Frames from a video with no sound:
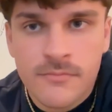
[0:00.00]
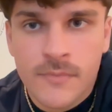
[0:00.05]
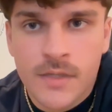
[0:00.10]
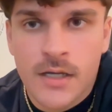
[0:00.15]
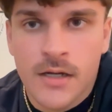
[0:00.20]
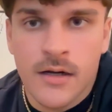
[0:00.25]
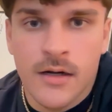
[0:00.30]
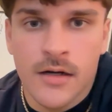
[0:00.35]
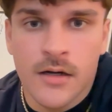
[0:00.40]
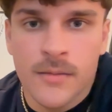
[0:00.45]

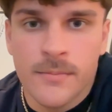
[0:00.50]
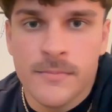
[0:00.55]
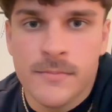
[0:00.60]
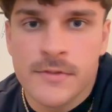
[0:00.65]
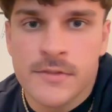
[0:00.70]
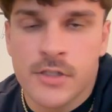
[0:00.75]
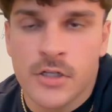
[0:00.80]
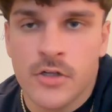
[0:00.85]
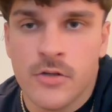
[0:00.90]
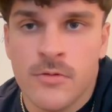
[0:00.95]

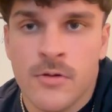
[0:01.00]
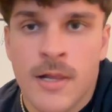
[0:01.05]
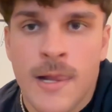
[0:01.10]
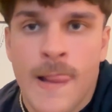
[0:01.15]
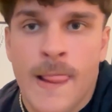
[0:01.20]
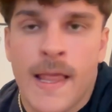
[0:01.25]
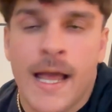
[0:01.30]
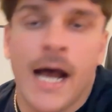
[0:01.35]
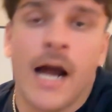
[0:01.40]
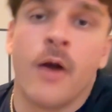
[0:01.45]
So
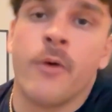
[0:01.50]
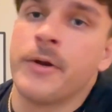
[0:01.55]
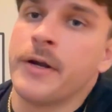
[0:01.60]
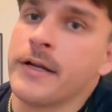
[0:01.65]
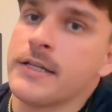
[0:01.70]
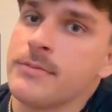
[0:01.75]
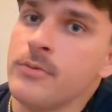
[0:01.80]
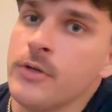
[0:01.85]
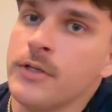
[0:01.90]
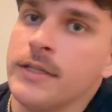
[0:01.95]
how are we going
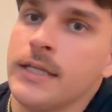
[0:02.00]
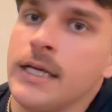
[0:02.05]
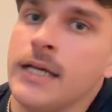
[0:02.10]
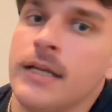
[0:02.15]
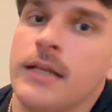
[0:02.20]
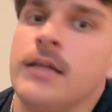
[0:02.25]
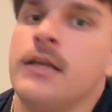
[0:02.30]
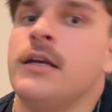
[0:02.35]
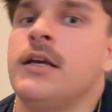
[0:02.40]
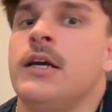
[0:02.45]
to exploit
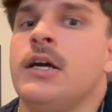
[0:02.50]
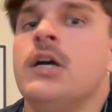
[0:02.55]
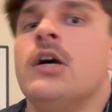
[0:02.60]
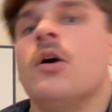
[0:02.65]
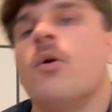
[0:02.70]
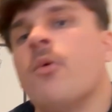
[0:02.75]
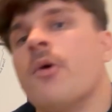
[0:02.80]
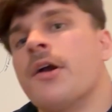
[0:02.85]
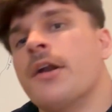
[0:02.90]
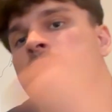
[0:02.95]
that?
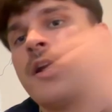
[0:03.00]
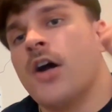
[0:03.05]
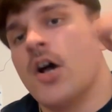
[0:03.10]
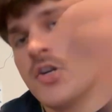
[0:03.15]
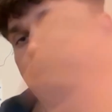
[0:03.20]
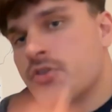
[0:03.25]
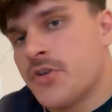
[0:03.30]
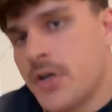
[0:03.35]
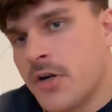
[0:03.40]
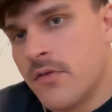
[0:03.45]
We're going to
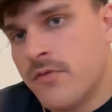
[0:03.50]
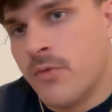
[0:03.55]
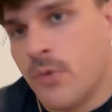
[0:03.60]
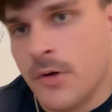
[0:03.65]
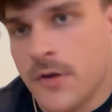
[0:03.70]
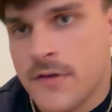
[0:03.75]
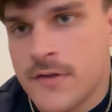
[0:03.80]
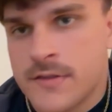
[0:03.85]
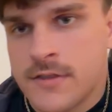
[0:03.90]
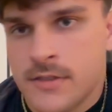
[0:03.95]
concentrate our
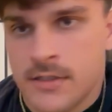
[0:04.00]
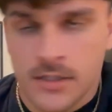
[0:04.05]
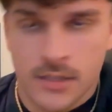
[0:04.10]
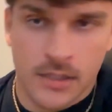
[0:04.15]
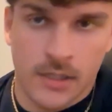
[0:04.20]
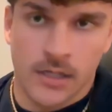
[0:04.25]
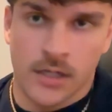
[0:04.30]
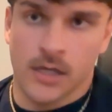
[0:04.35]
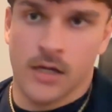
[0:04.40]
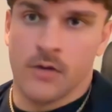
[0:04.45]
force.
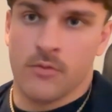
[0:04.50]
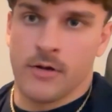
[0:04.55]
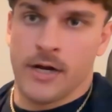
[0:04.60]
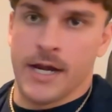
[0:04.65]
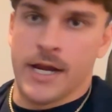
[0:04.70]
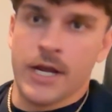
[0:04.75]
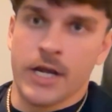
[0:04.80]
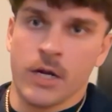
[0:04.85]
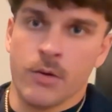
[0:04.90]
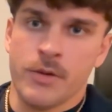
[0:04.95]
Right
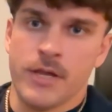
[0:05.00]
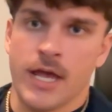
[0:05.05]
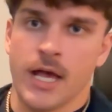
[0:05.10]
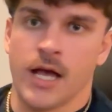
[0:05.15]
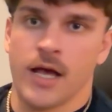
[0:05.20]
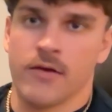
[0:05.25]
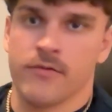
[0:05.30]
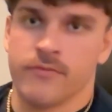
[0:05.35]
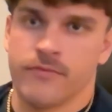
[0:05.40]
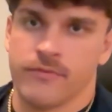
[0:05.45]
here we
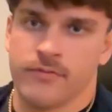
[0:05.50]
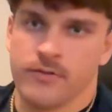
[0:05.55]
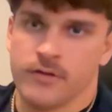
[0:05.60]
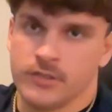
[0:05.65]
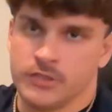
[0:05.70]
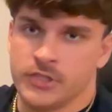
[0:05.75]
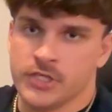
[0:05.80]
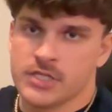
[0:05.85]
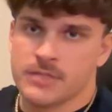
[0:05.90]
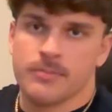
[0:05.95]
have
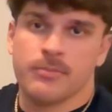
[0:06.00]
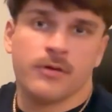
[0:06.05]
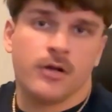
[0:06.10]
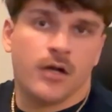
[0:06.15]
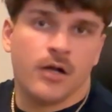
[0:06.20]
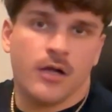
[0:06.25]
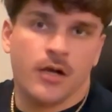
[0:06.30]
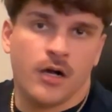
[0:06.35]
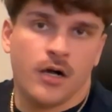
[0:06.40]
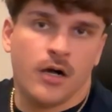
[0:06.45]
just
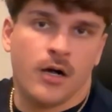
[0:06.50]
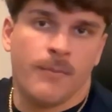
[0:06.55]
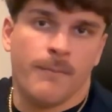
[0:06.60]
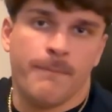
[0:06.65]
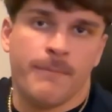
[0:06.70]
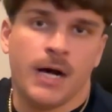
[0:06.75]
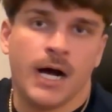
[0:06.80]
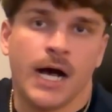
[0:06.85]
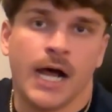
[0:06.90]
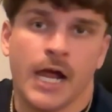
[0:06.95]

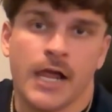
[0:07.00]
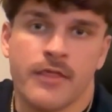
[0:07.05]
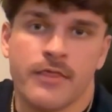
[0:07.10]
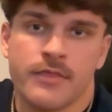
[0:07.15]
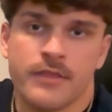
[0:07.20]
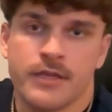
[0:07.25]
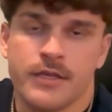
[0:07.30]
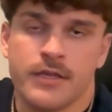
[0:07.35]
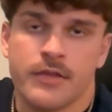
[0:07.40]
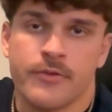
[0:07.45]
behind
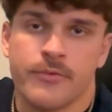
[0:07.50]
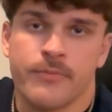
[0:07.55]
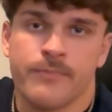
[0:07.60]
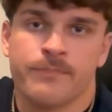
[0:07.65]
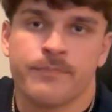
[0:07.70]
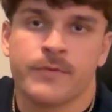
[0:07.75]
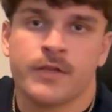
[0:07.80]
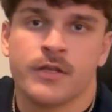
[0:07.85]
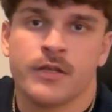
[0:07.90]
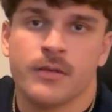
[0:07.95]
the
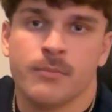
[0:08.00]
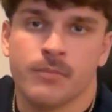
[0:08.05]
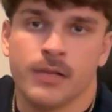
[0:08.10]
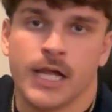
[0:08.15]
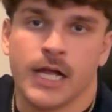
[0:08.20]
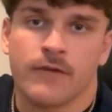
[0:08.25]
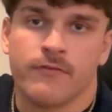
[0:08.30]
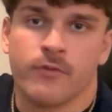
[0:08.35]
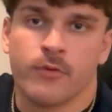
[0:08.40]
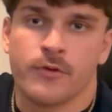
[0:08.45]

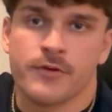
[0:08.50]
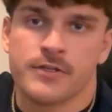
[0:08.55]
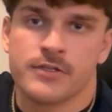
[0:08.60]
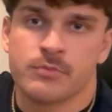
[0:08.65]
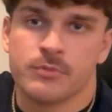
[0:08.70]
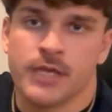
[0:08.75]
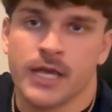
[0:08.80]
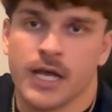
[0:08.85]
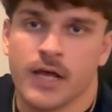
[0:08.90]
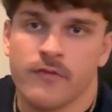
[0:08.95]
Black Forest,
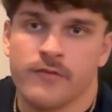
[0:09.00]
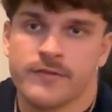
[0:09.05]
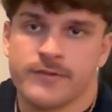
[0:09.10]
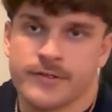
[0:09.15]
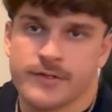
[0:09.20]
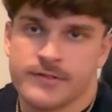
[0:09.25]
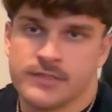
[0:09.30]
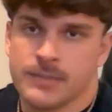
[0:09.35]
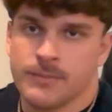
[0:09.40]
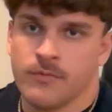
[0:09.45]
we have
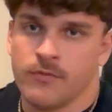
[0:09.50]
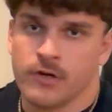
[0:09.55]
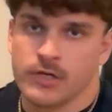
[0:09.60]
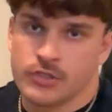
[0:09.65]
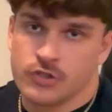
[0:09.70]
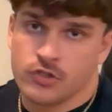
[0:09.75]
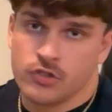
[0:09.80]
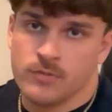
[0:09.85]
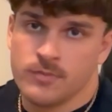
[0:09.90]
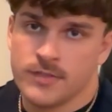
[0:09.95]
some of our
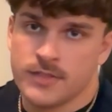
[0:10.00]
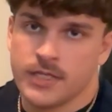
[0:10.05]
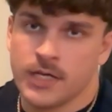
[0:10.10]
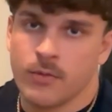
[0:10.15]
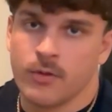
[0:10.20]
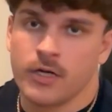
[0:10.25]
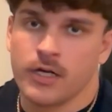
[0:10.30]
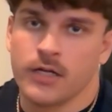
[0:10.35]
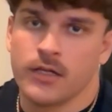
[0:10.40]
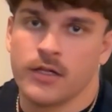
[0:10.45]
troops that
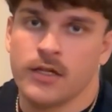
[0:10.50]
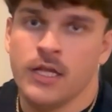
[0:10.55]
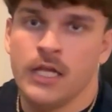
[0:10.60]
we're going